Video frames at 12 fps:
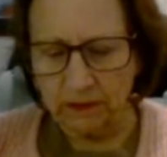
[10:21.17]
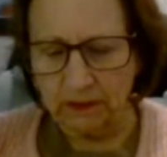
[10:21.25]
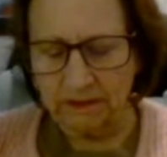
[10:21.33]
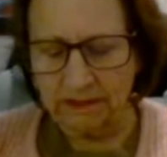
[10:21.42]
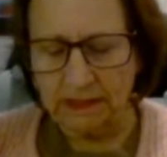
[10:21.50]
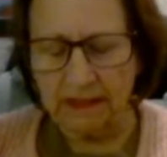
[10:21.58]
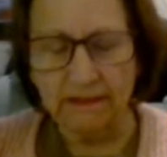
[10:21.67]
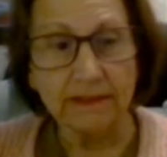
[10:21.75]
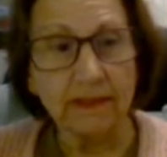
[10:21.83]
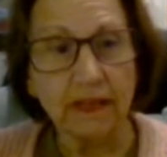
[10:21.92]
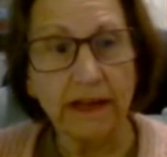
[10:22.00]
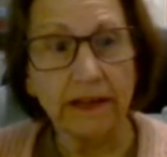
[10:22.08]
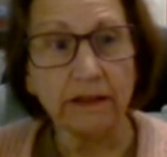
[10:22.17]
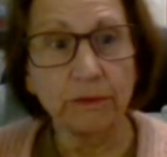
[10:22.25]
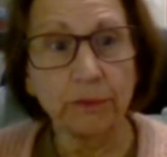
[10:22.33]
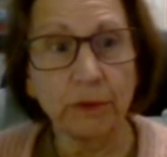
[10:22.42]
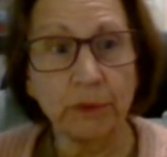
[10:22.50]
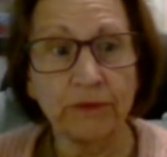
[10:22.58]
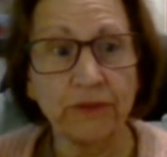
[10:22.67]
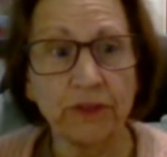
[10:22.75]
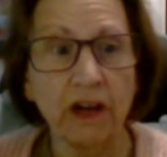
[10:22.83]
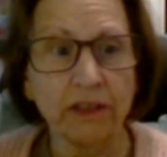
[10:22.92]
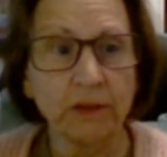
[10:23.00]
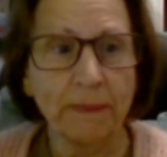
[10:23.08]
it sounds like what we've
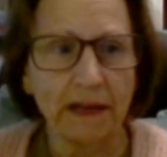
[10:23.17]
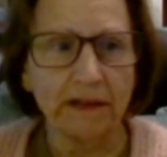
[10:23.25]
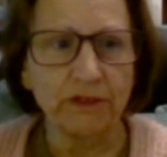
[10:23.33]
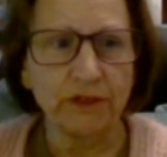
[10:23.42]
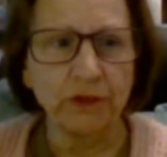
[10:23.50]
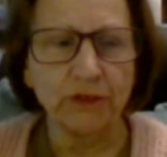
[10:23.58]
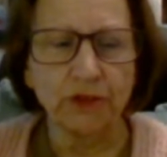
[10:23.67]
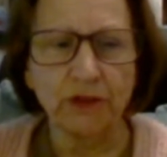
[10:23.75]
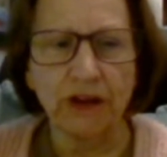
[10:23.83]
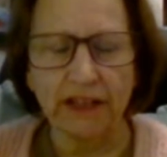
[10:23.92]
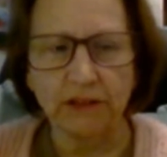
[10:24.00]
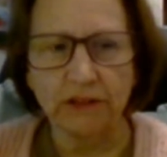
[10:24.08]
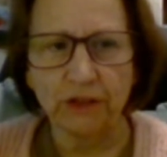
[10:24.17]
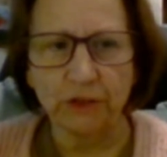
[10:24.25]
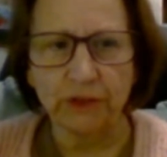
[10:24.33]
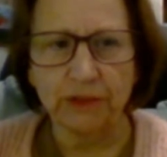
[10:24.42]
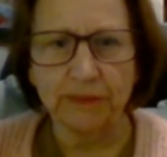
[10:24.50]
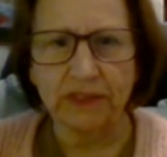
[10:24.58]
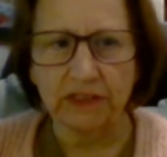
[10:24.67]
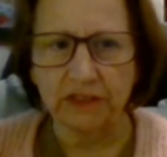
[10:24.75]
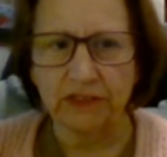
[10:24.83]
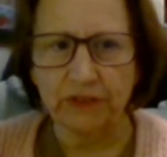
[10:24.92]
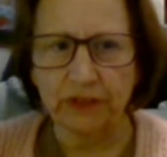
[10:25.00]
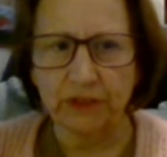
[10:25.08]
talked about is you trying to do some
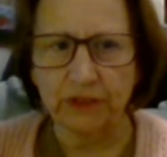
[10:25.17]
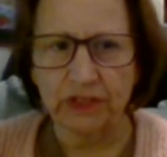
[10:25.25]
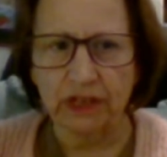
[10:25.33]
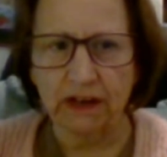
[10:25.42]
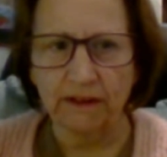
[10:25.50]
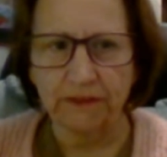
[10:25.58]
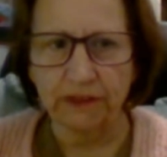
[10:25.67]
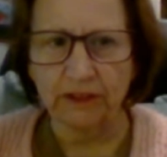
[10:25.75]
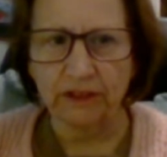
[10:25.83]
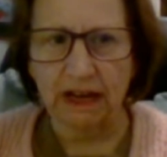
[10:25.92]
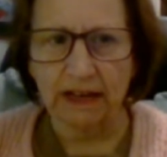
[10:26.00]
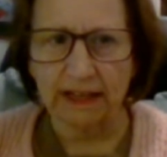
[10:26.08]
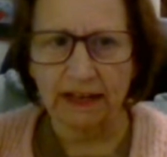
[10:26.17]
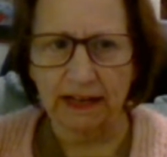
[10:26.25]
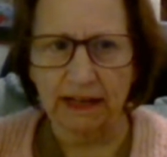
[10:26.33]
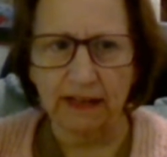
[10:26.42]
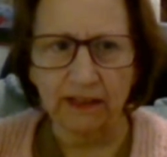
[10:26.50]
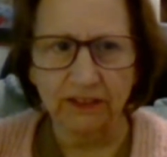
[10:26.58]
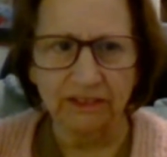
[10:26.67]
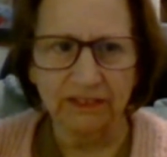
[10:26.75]
things for yourself, and you got out.